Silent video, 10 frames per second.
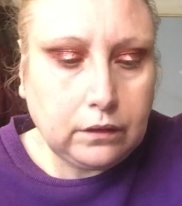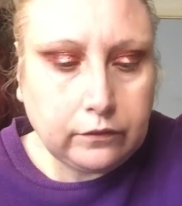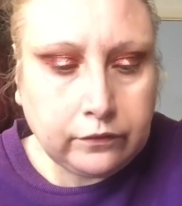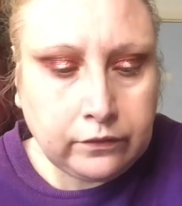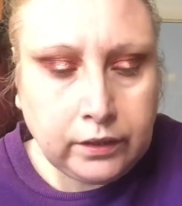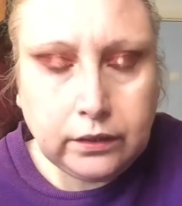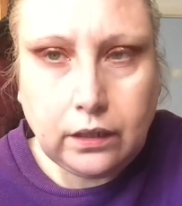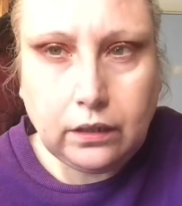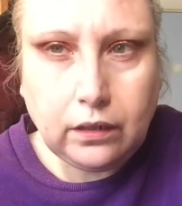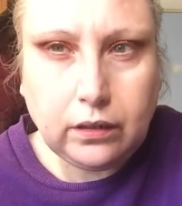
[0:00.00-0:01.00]
I think
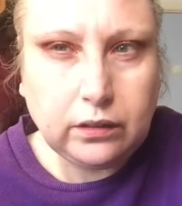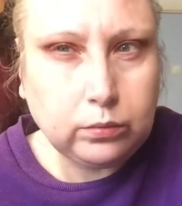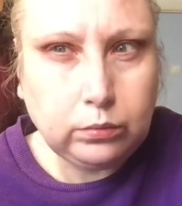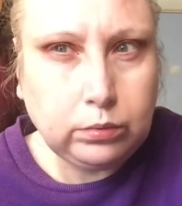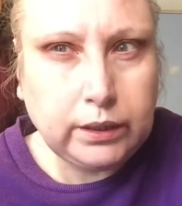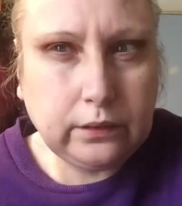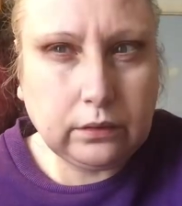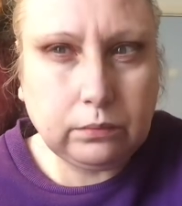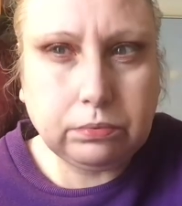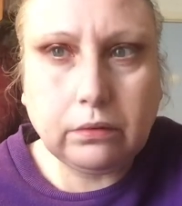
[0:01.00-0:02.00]
that light's way
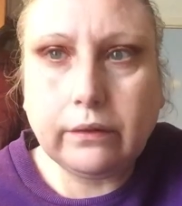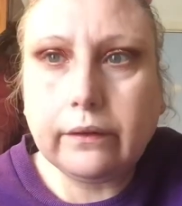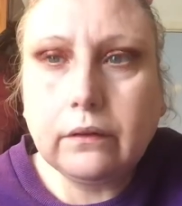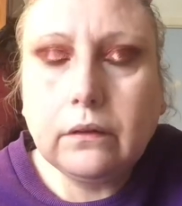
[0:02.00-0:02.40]
too bright.